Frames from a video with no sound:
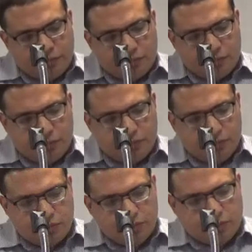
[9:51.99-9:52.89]

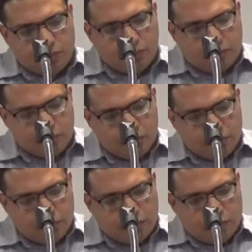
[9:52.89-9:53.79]

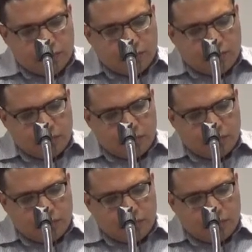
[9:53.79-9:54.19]
No one is speaking in this clip.